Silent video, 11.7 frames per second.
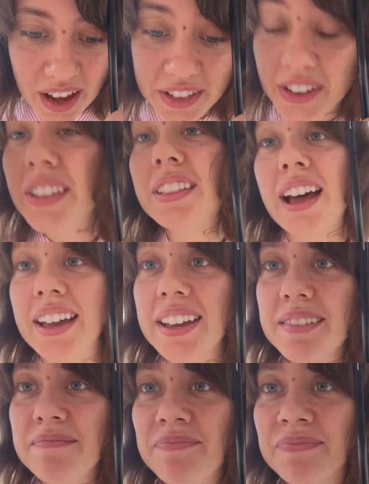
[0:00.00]
Other than
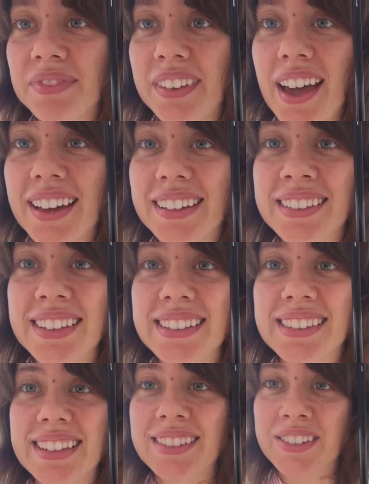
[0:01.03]
that, yeah,
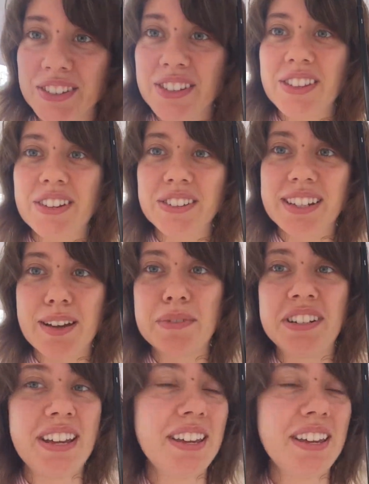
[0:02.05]
those are the notes that I've been